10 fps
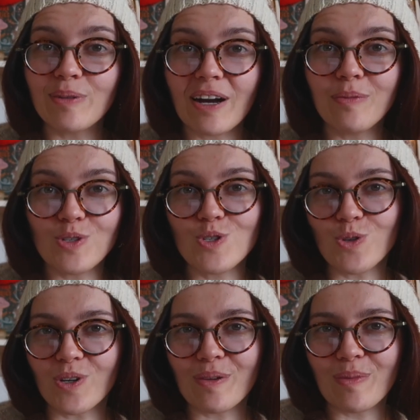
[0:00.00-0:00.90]
where I'll be just
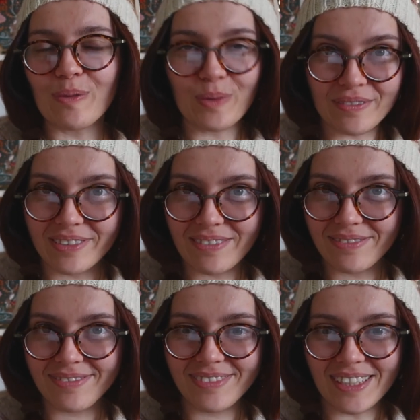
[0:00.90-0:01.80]
talking about whatever
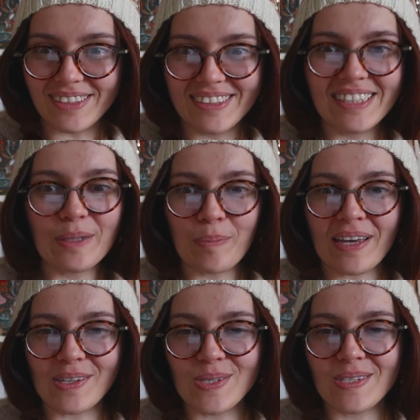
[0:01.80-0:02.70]
I've done in the
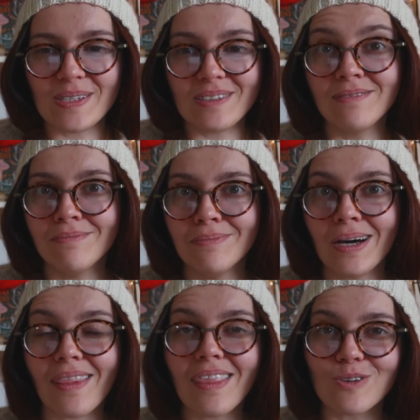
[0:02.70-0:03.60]
past
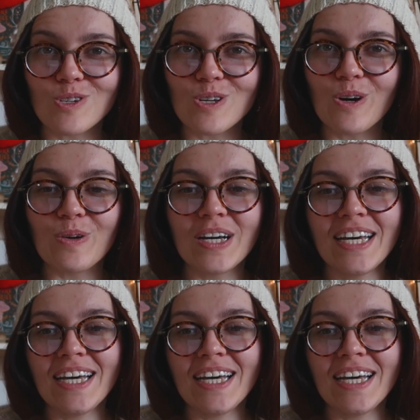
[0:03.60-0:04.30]
month or so.